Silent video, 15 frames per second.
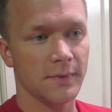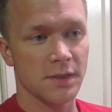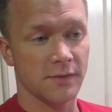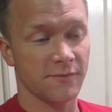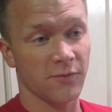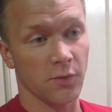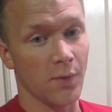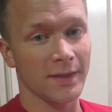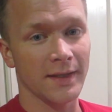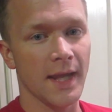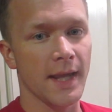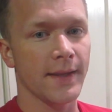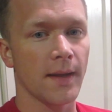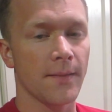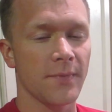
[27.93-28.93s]
just for
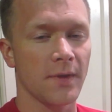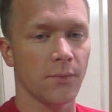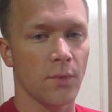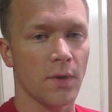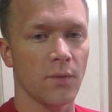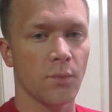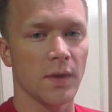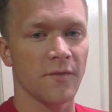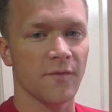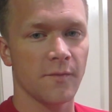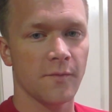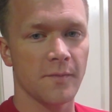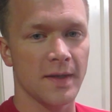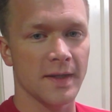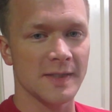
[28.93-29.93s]
1K cup than what we've
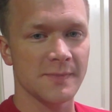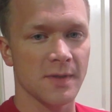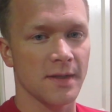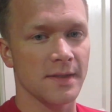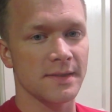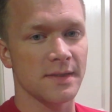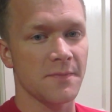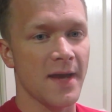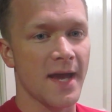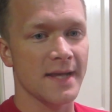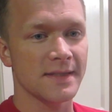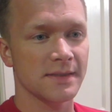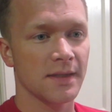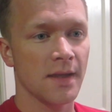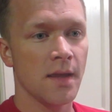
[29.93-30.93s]
been experiencing in the
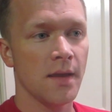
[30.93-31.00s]
past.